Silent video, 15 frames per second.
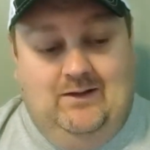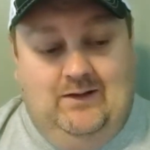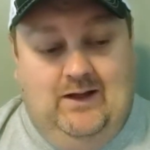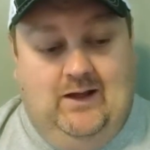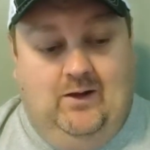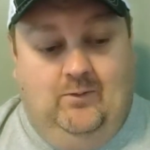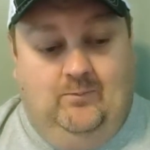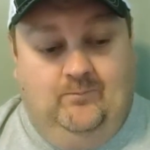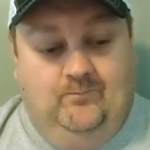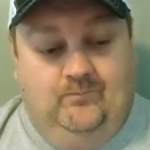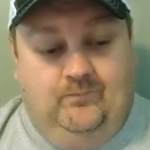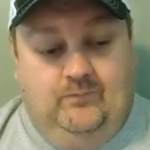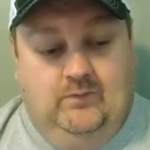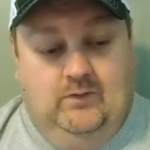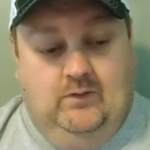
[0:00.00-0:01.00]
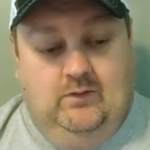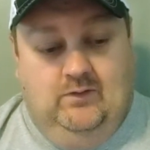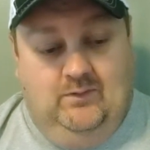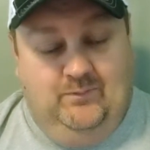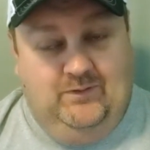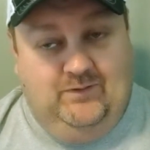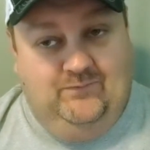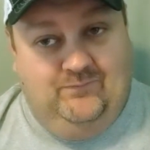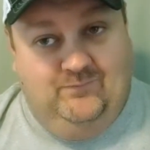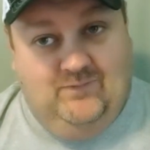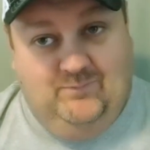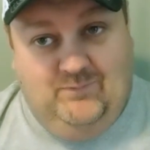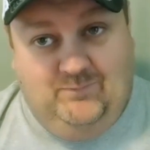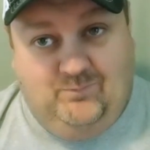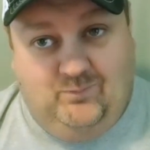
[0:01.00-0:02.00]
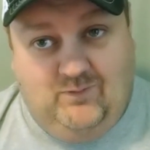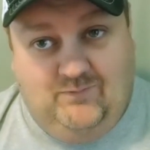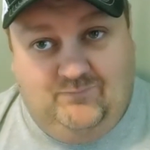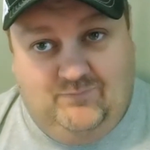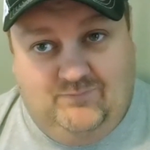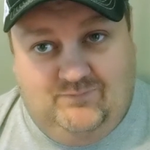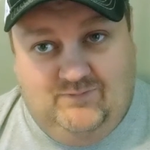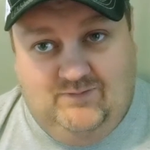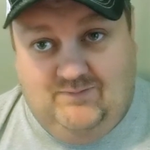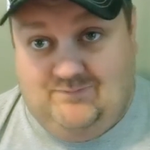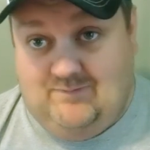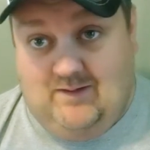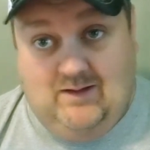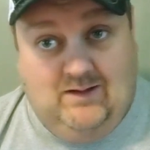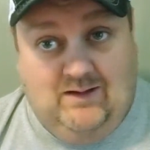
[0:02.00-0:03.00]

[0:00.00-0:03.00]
Now, let me preface this.